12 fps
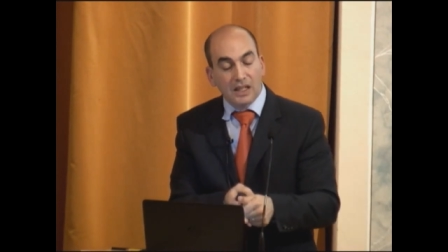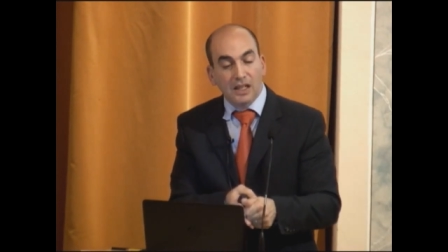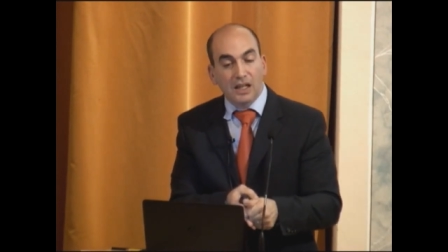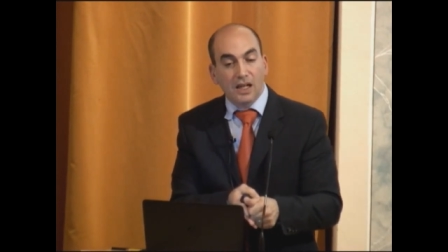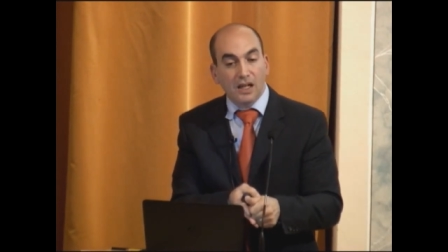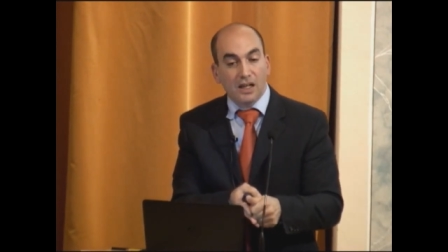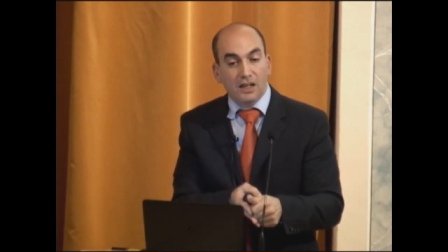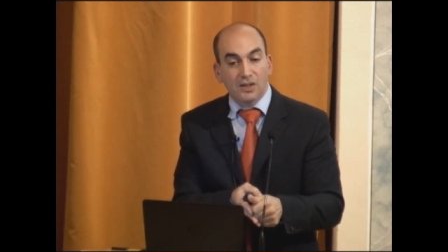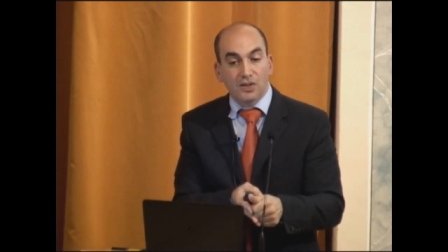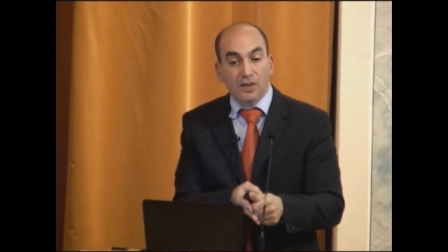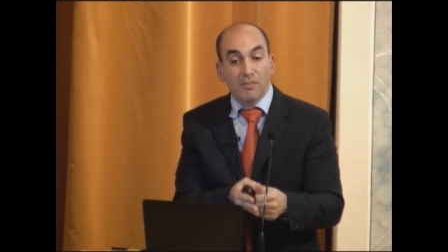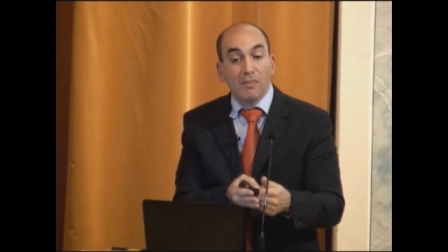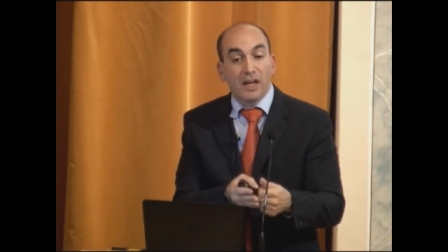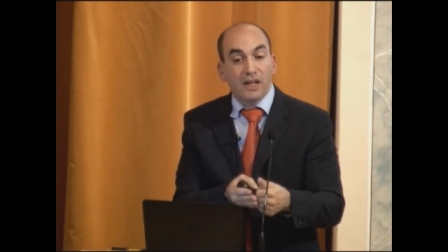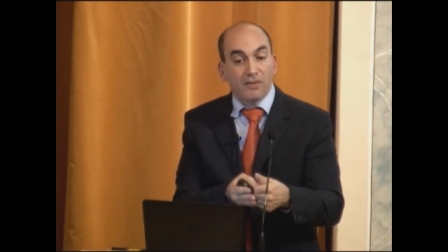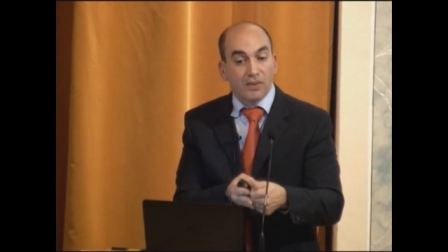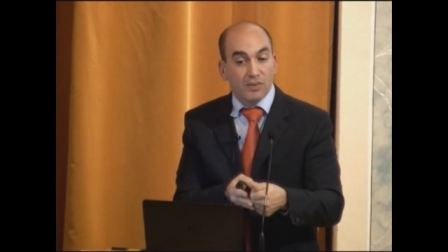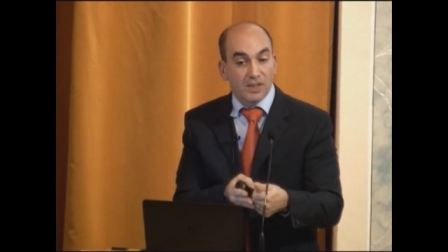uh, so that may
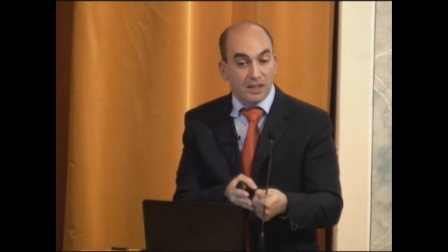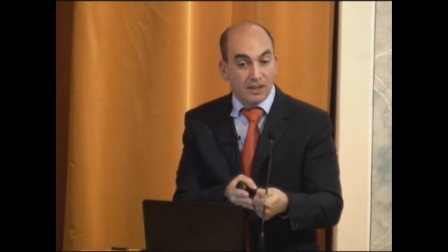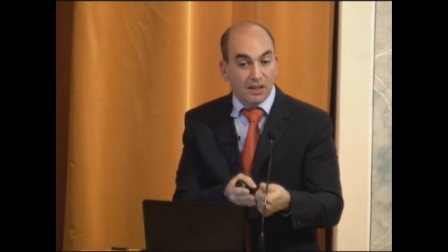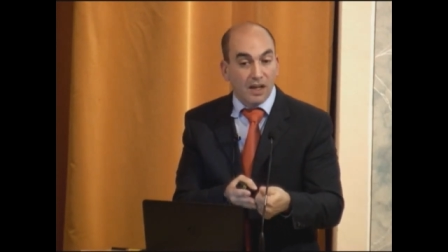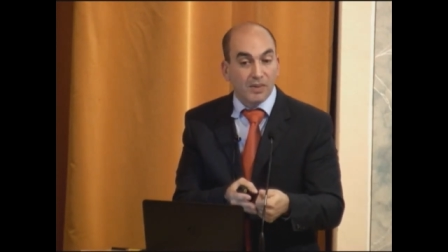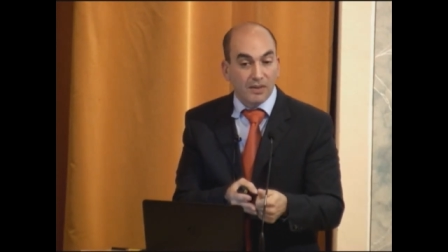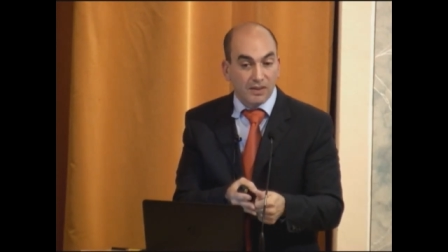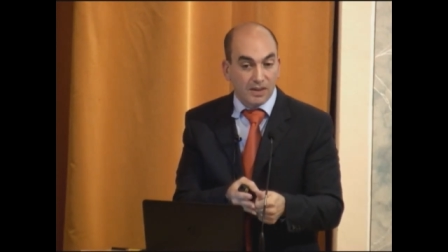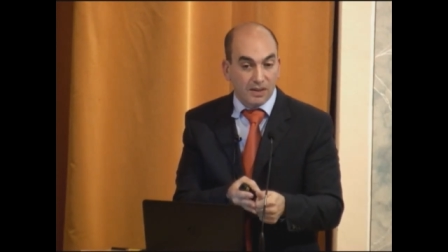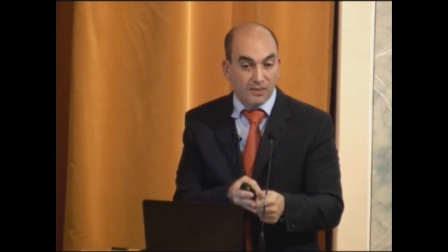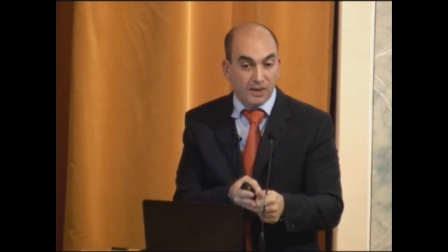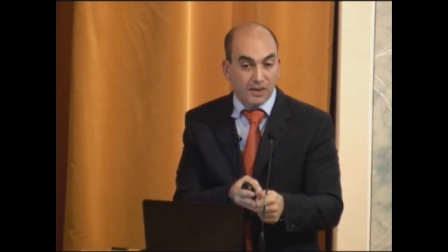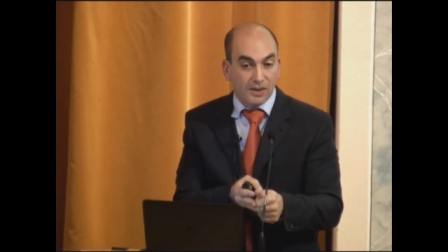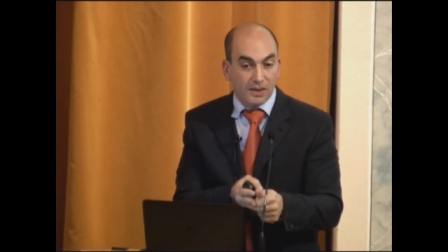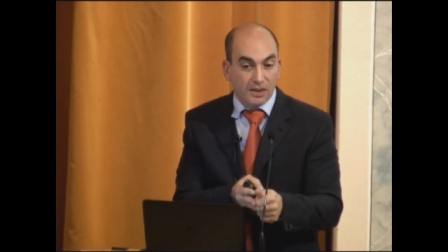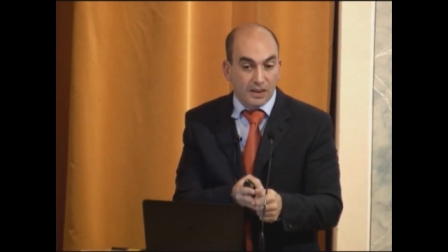influence the timing of these effects.